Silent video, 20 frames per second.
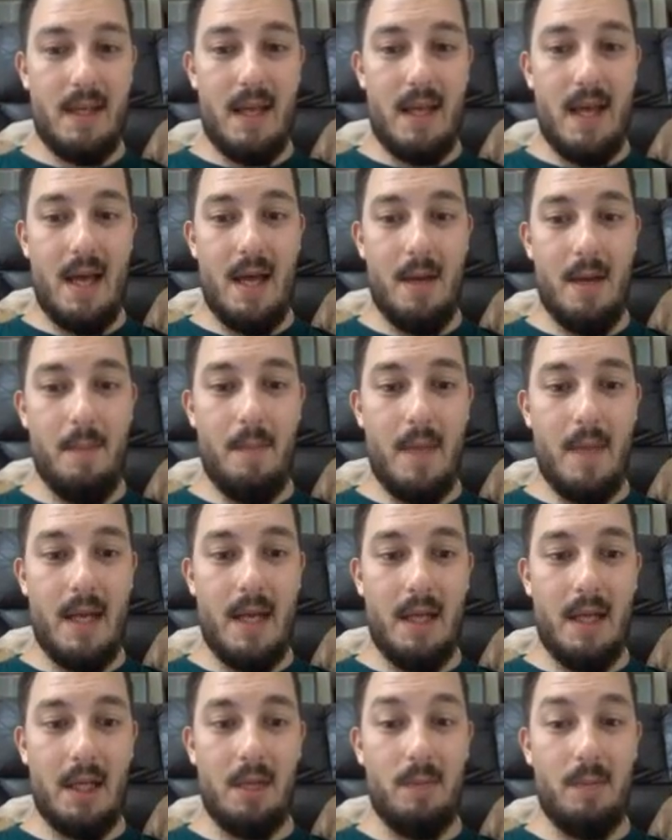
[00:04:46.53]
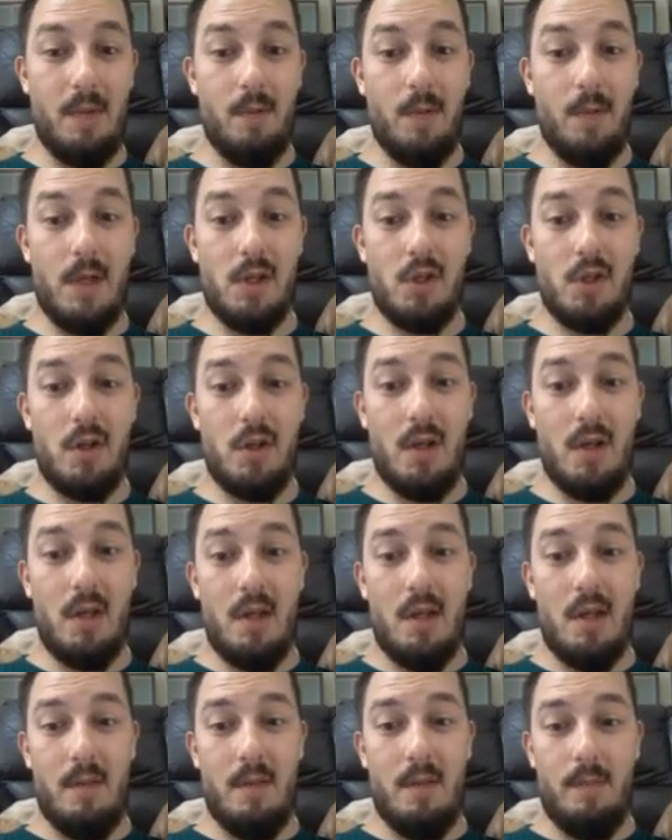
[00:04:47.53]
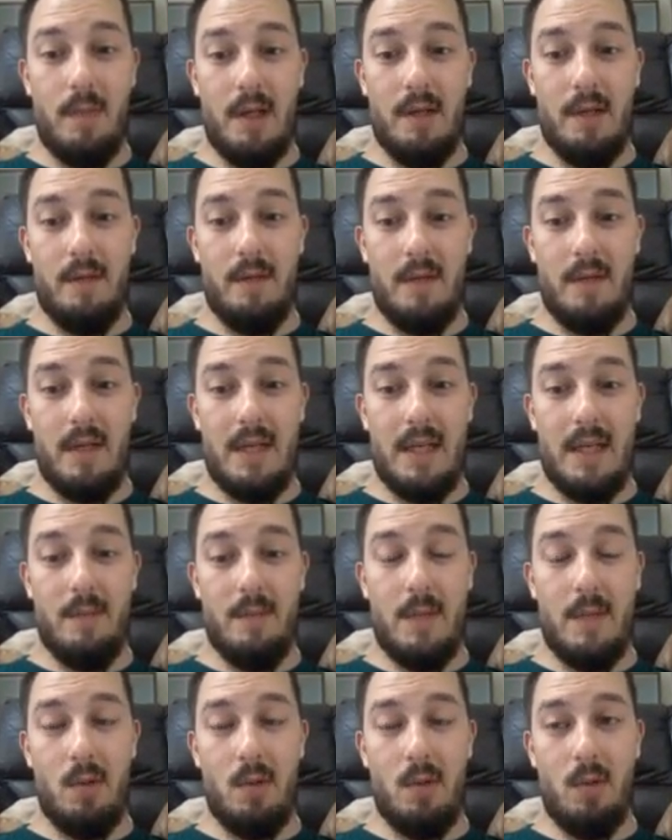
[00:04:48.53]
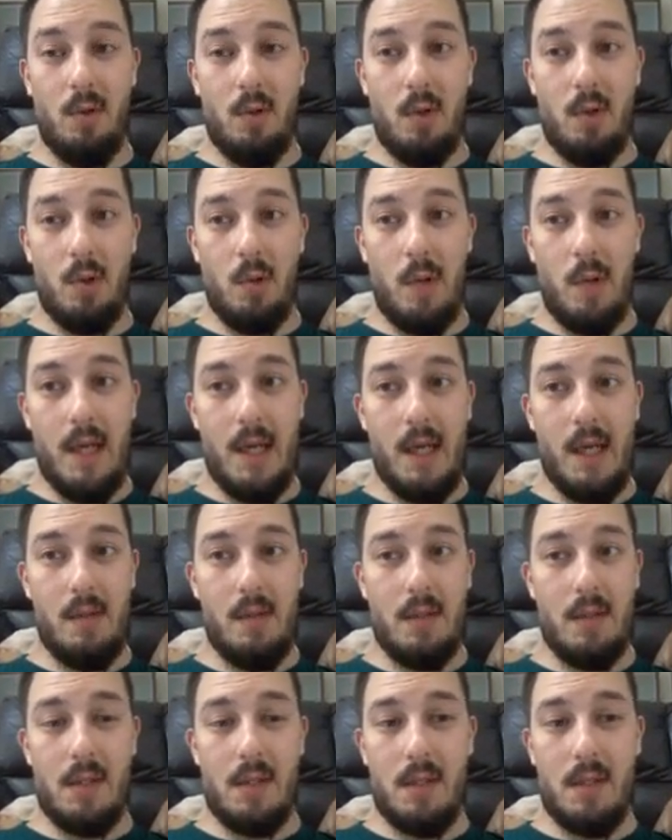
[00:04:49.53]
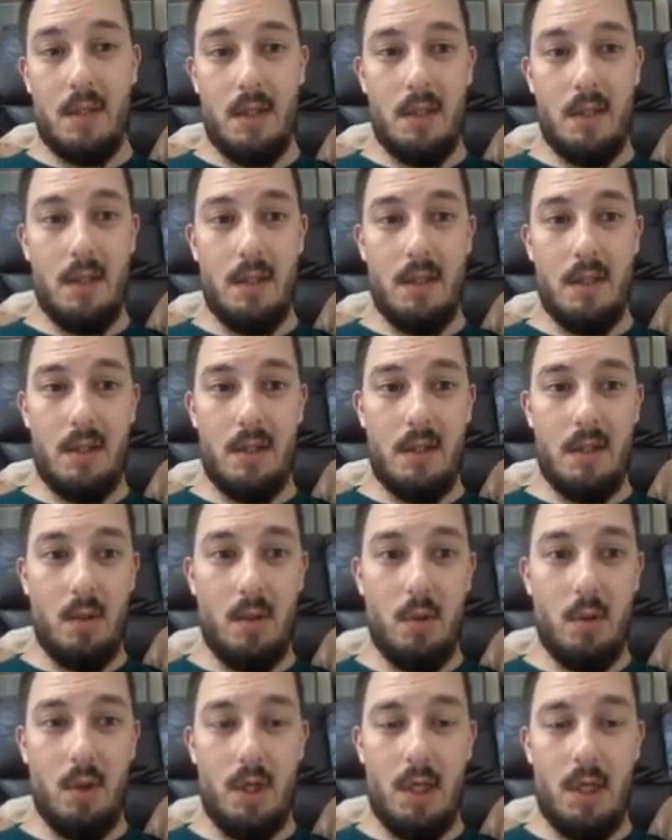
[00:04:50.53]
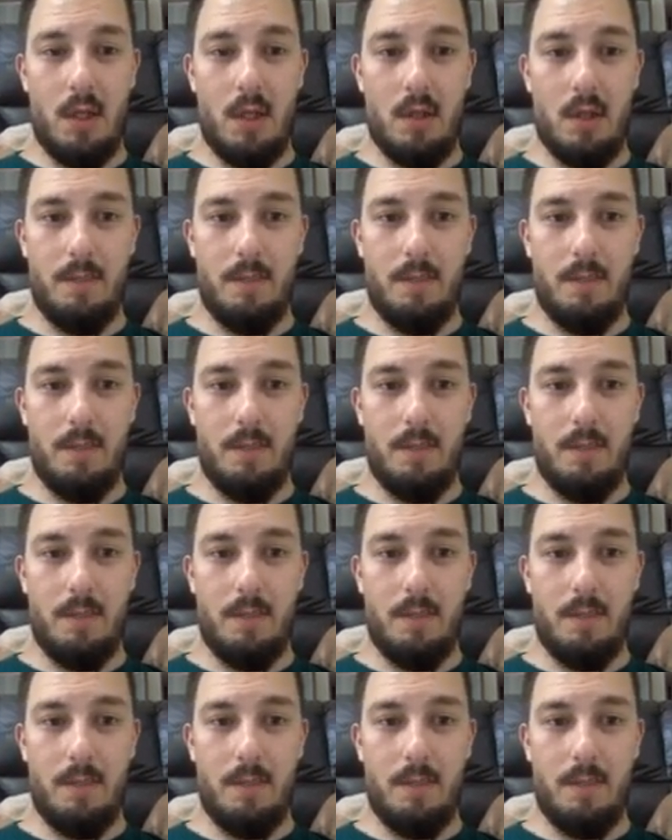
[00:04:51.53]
and I can be reached by email or Google Hangouts. So good luck.